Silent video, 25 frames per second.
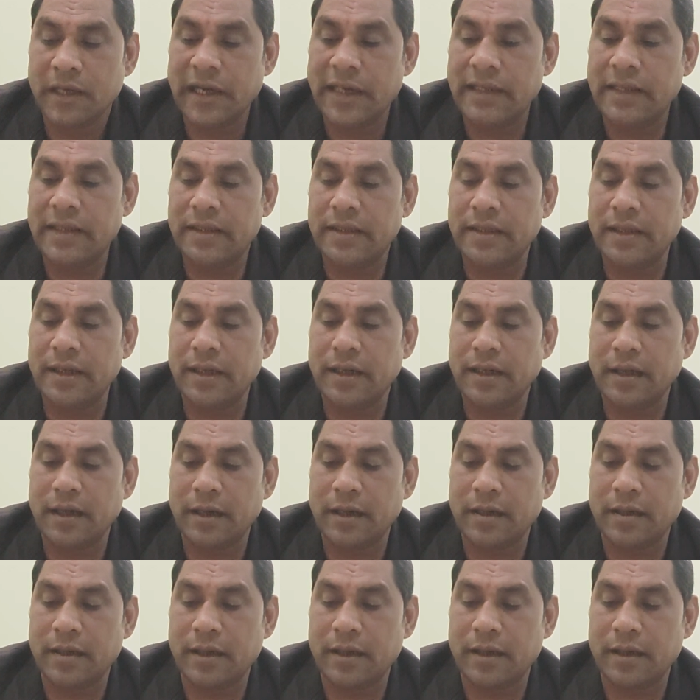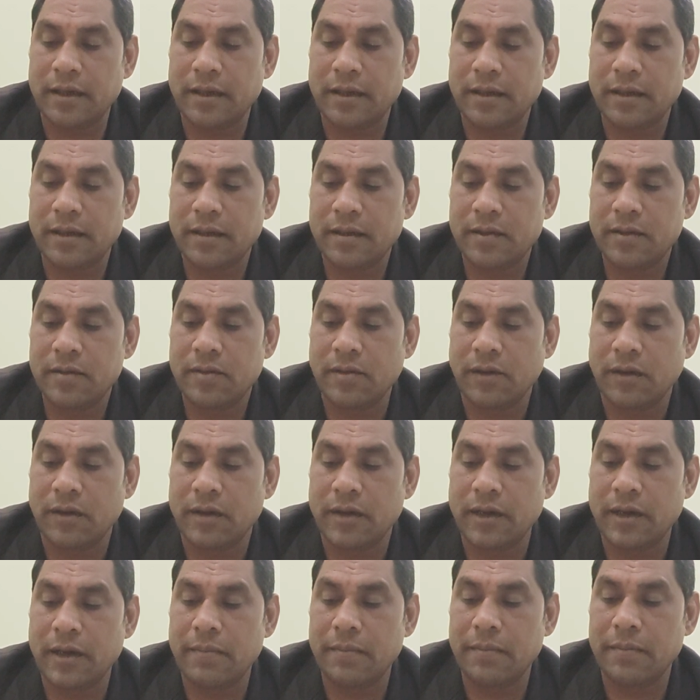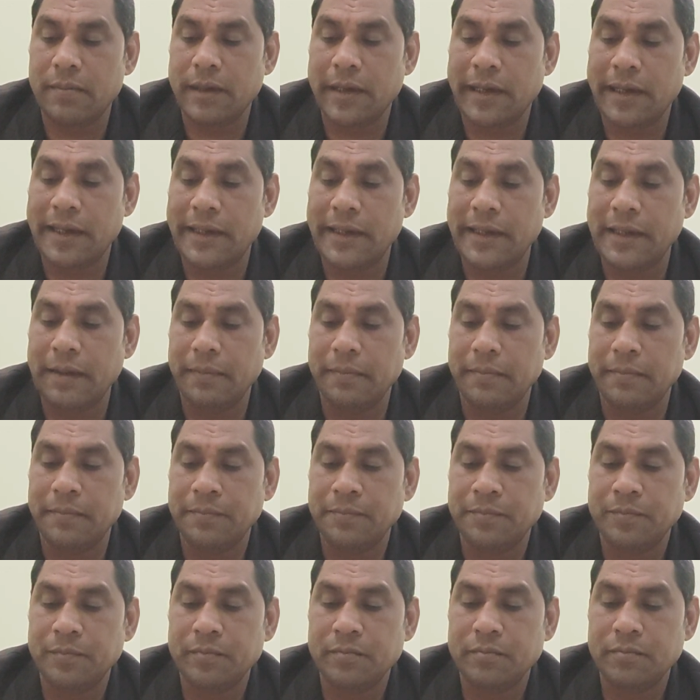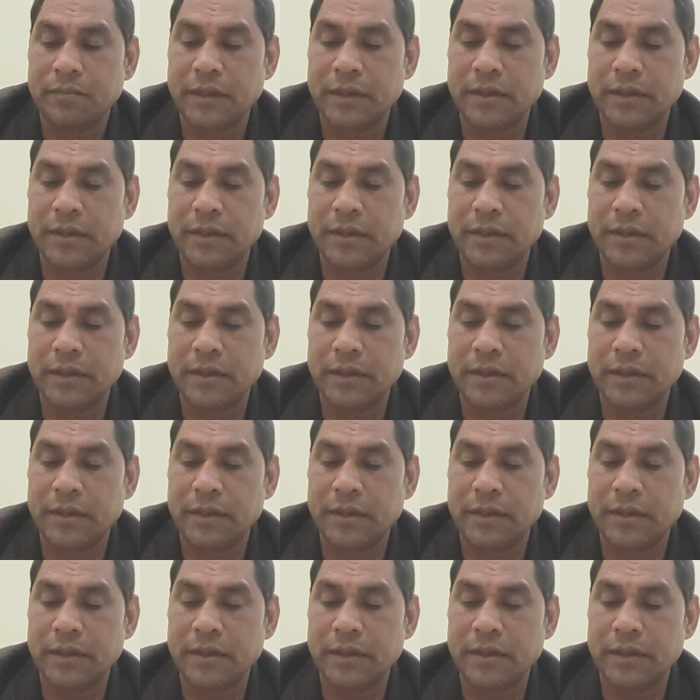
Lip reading: Additional collector, short name ADM,